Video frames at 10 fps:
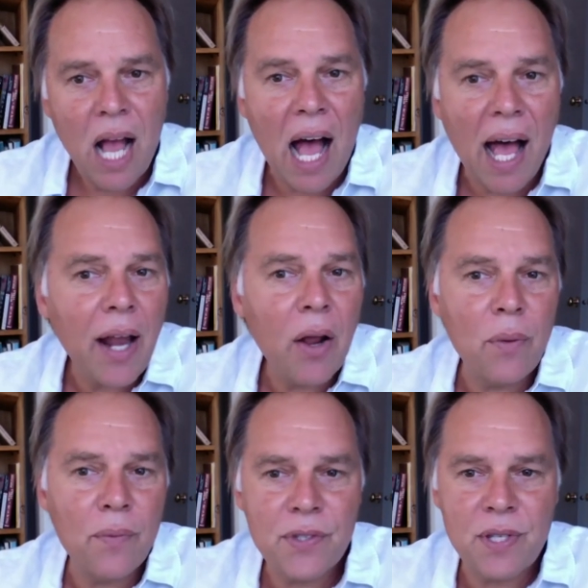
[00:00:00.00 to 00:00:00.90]
I
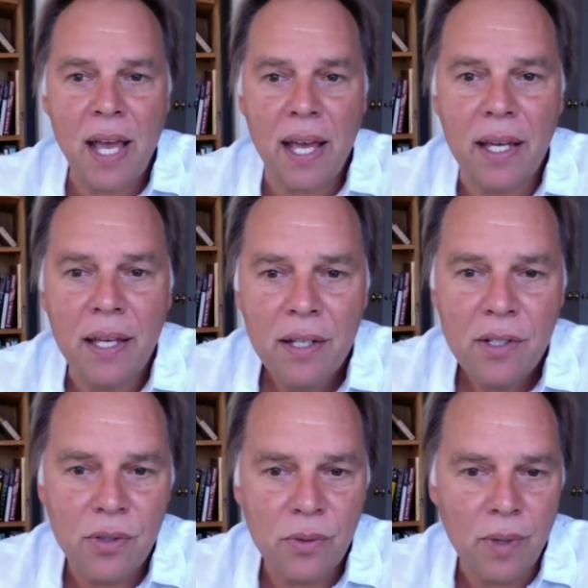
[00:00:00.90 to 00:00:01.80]
don't say
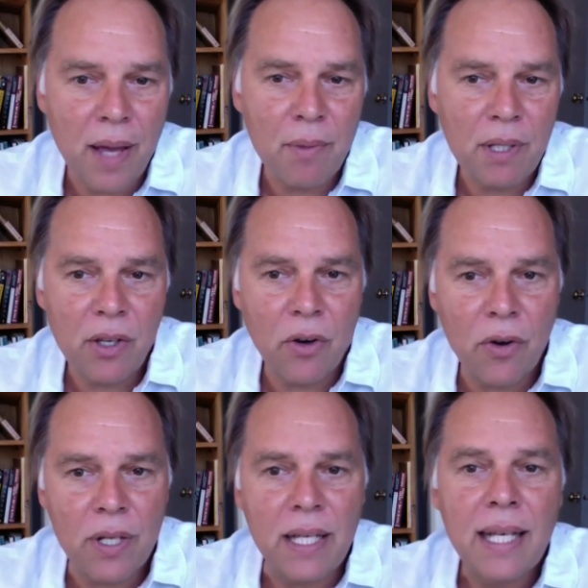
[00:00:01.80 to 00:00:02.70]
to Emily
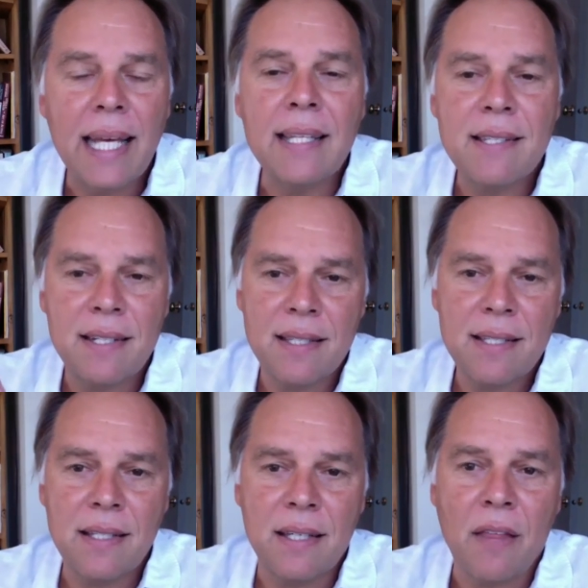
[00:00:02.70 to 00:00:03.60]
Hardy, hey, listen to the
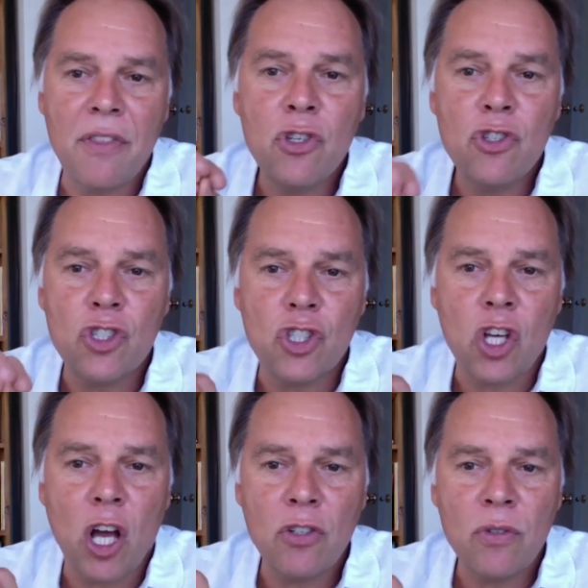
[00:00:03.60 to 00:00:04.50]
scene. I think you should
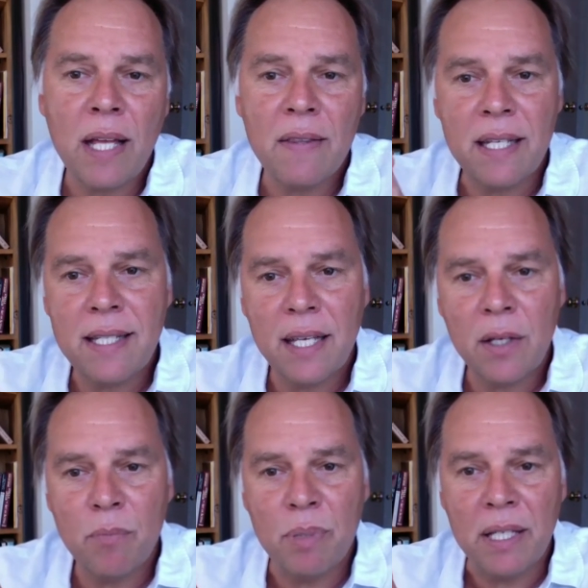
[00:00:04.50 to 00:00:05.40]
staccato that, then take a
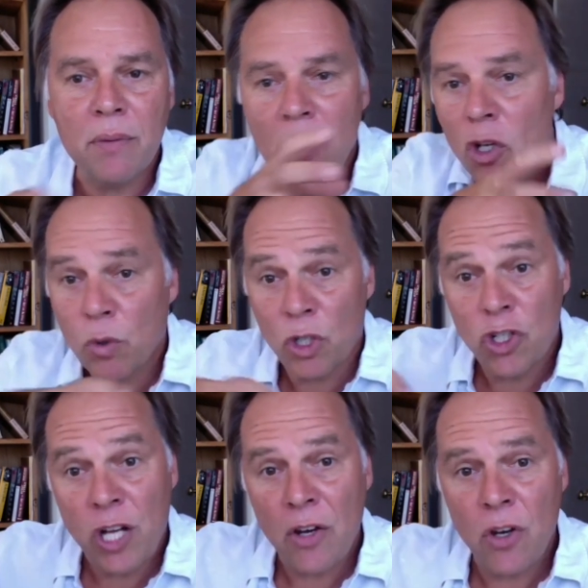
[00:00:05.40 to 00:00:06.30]
beat,
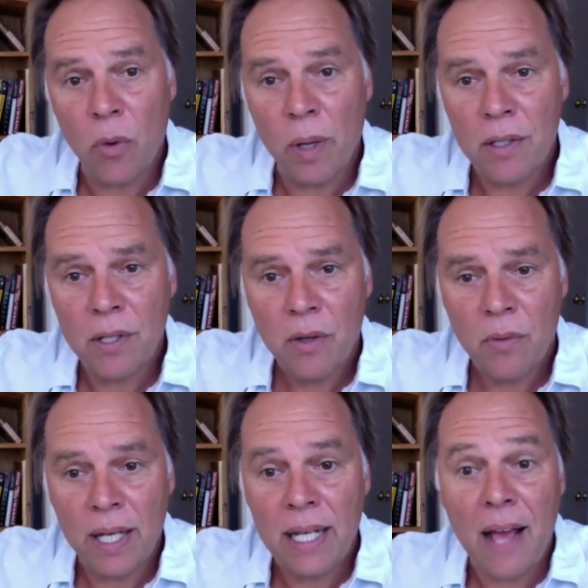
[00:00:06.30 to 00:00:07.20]
crescendo it,
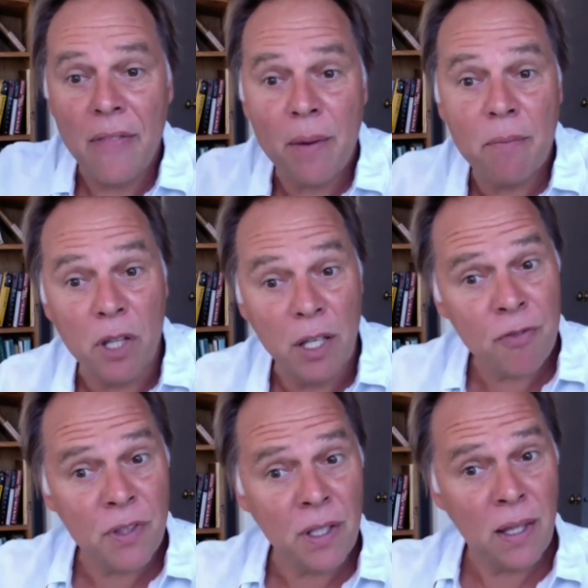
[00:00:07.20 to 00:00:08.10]
right? And then lift
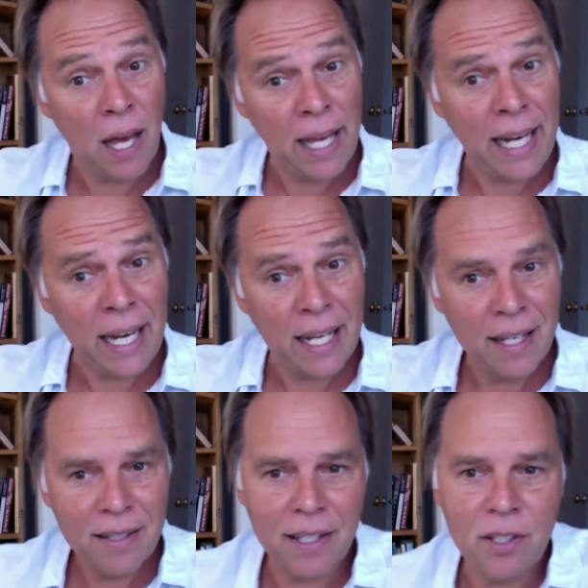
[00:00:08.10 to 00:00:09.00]
the line.
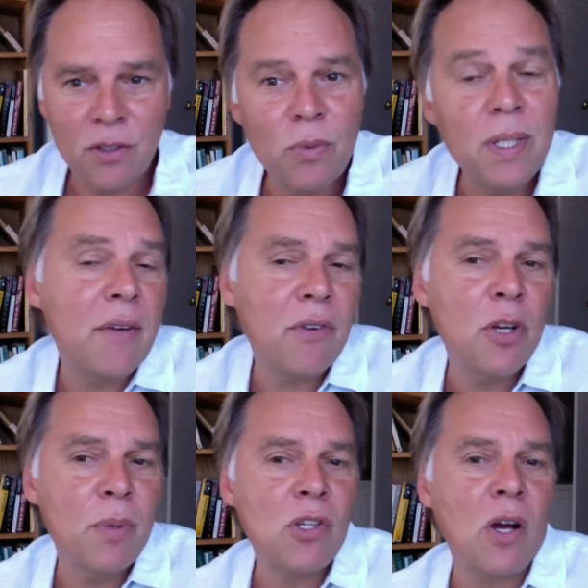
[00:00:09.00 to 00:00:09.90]
Like you would never hear
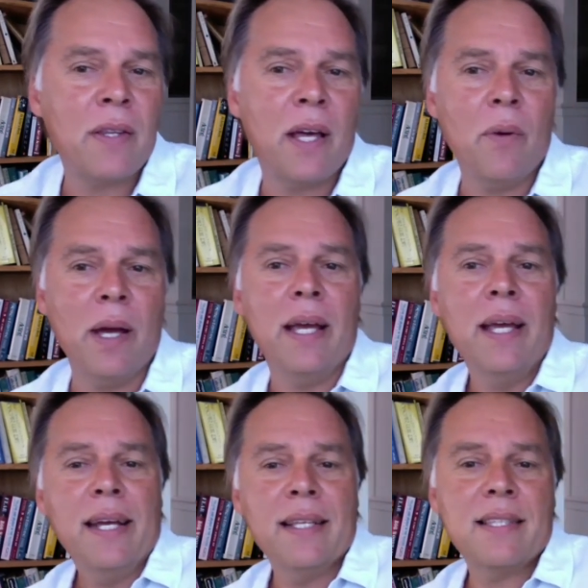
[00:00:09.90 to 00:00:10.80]
me talk that way.
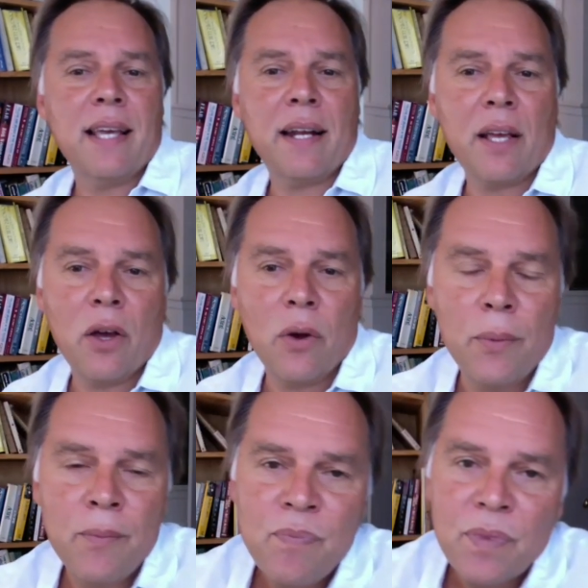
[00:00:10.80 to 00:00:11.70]
Instead, I go,
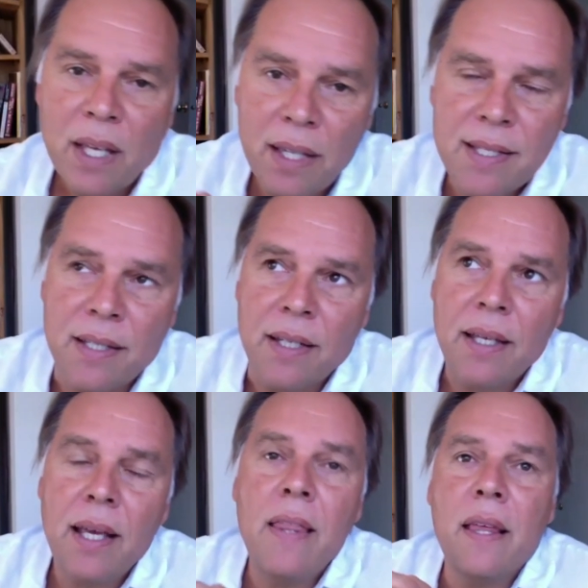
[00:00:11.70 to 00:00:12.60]
listen,
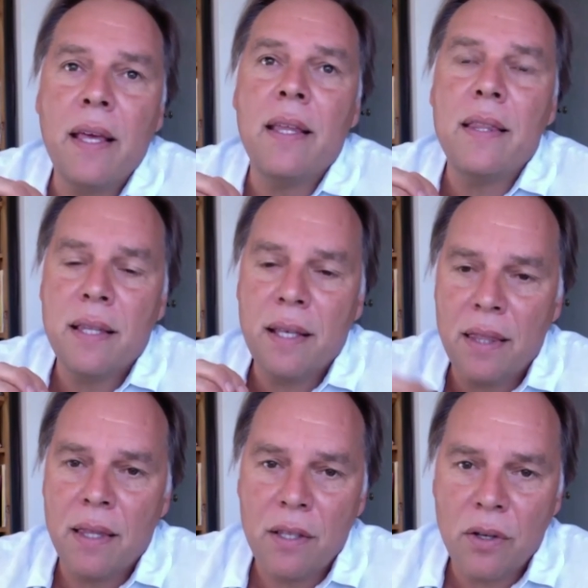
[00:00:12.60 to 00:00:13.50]

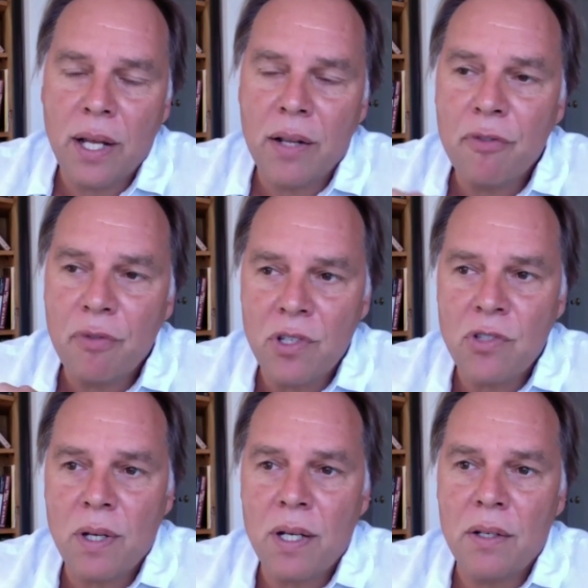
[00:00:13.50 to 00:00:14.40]
you're getting
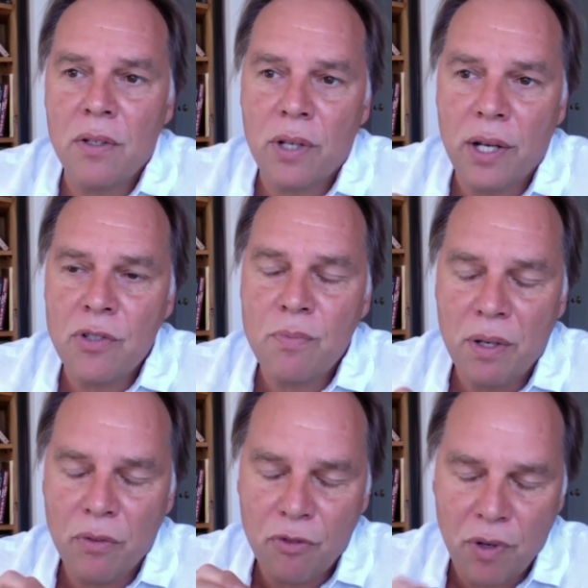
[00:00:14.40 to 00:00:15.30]
frustrated. Your character's
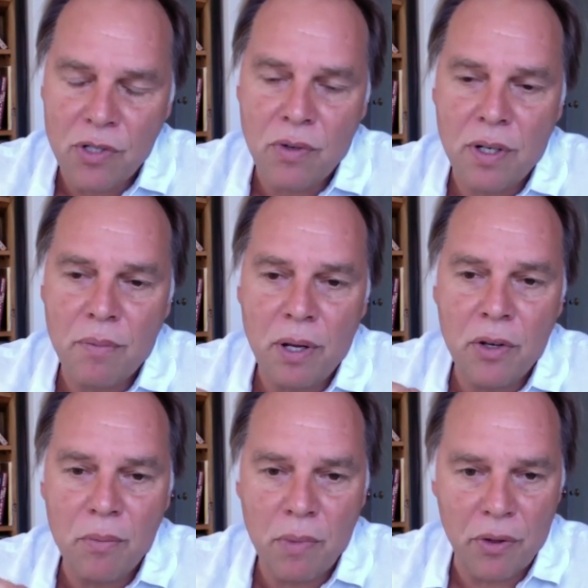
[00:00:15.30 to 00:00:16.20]
being frustrated by your
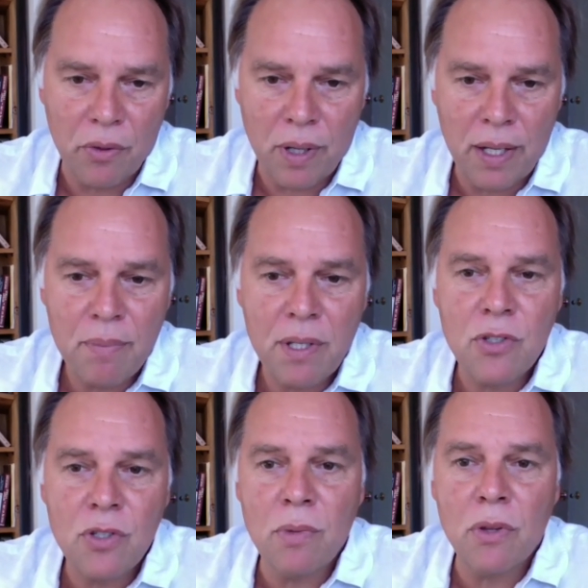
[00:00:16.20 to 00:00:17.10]
mother, right? Because
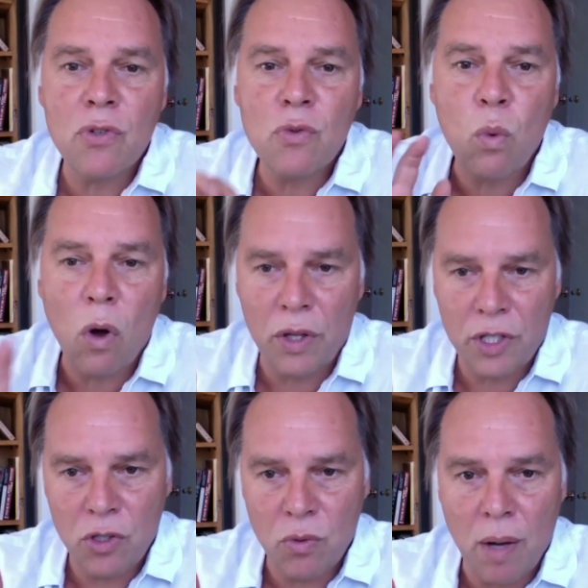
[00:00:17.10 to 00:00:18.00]
your mother is walling
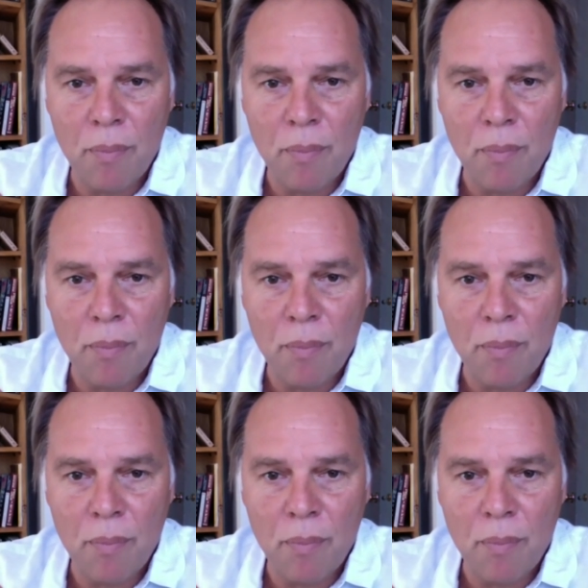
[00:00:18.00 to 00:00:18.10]
you up.